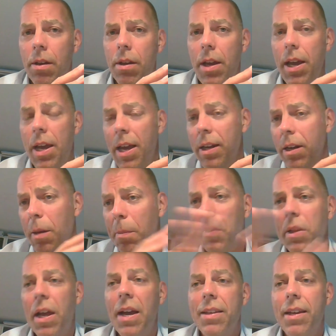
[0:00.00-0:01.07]
and
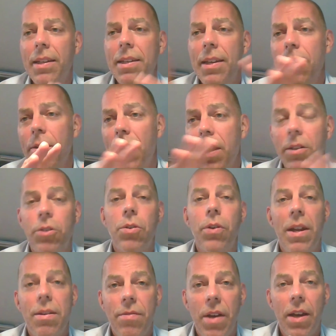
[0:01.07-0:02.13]
apply that here and
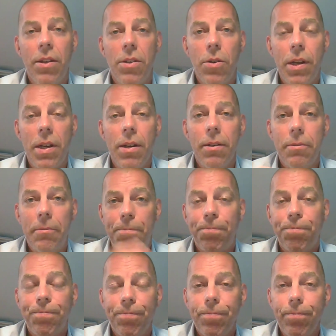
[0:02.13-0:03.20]
create value here?
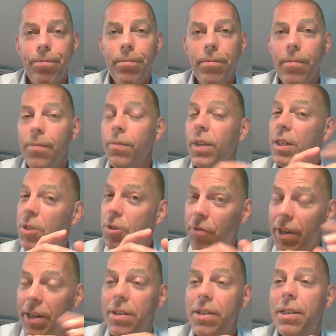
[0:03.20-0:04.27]
It's
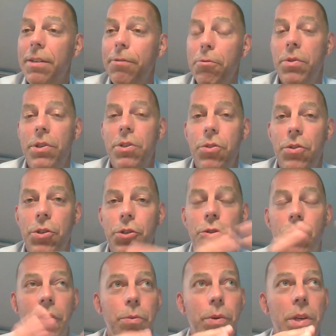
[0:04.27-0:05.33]
very different when you're
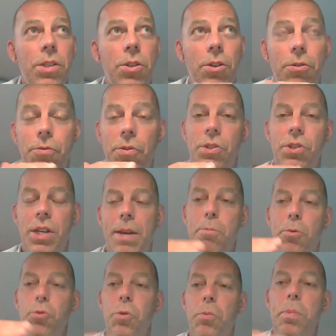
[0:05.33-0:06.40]
doing research, for example,
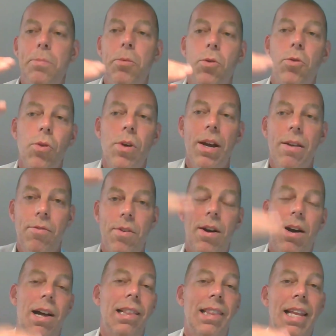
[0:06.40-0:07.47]
with people who have
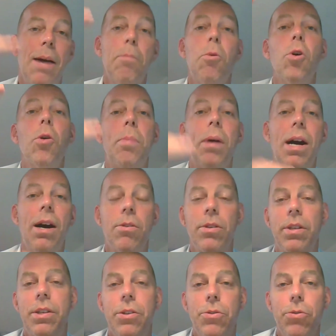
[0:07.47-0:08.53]
a lot more power
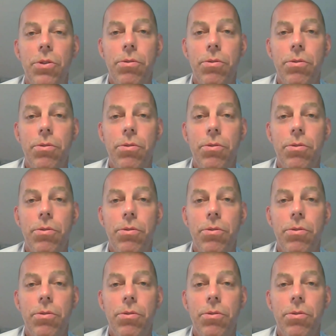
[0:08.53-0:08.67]
than you do.